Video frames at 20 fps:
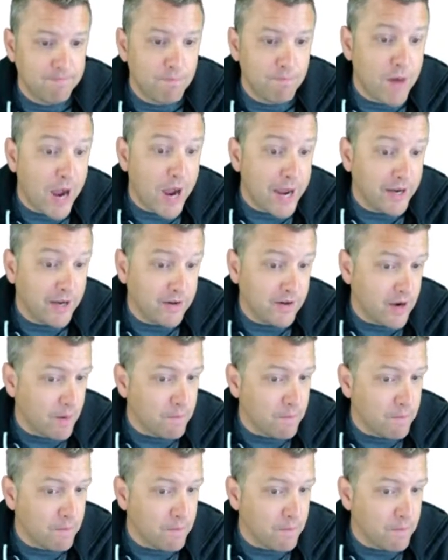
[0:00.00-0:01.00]
by
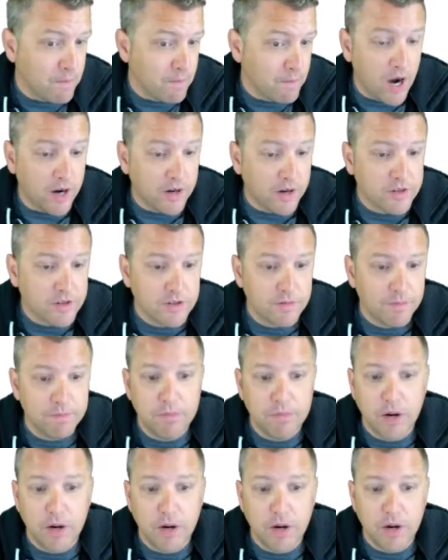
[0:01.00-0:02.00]
number of bugs,
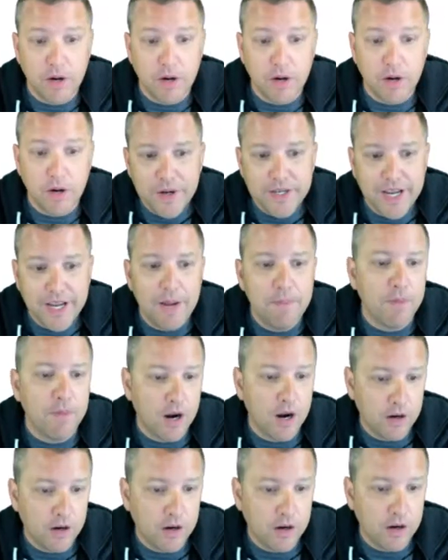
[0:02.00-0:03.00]
bug open date,
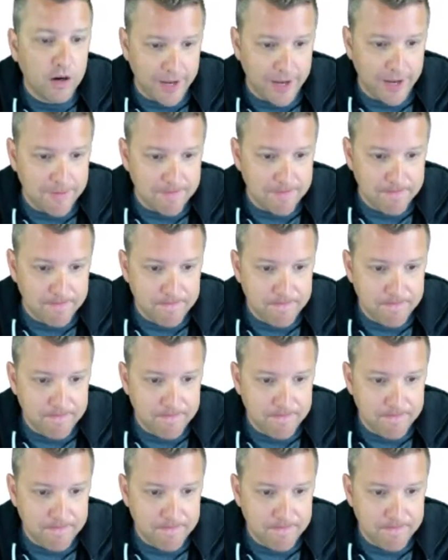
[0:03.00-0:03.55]
bug close date.